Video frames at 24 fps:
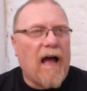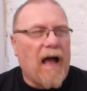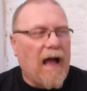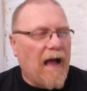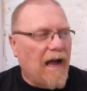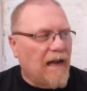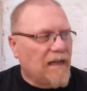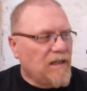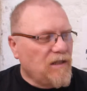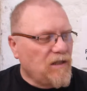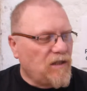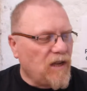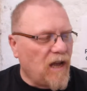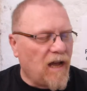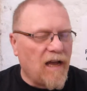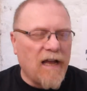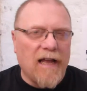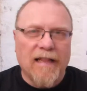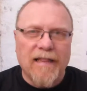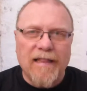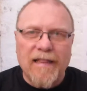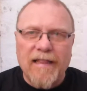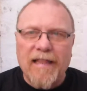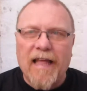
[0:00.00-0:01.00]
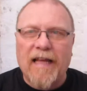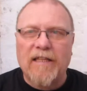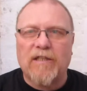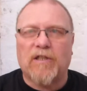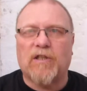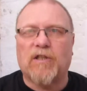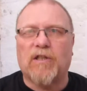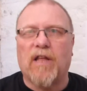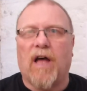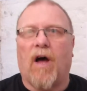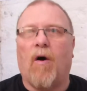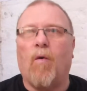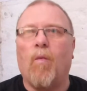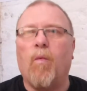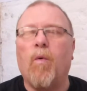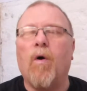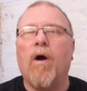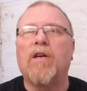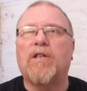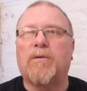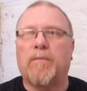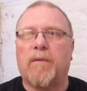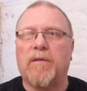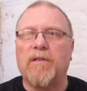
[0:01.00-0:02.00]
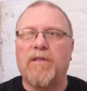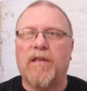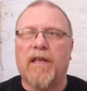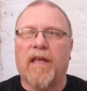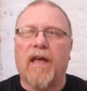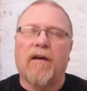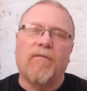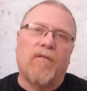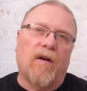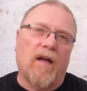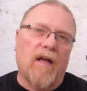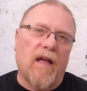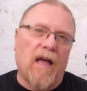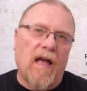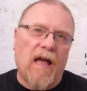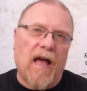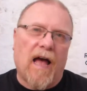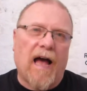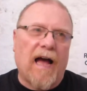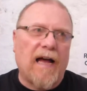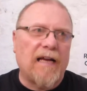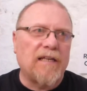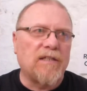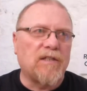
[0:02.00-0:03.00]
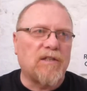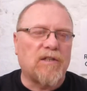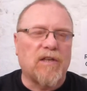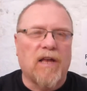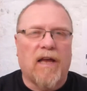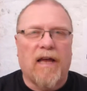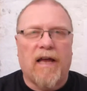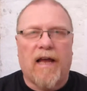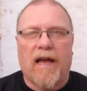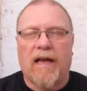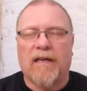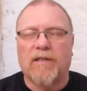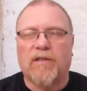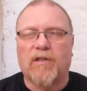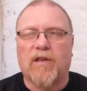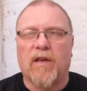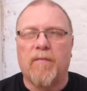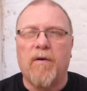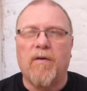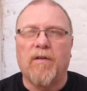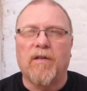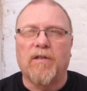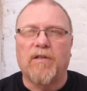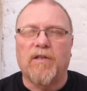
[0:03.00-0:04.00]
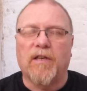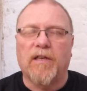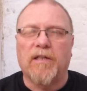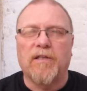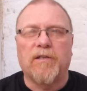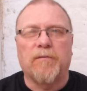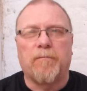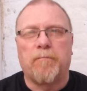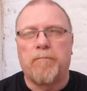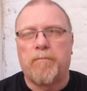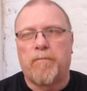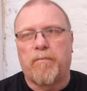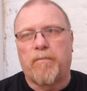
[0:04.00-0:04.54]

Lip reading: And let's start worshipping together as communities.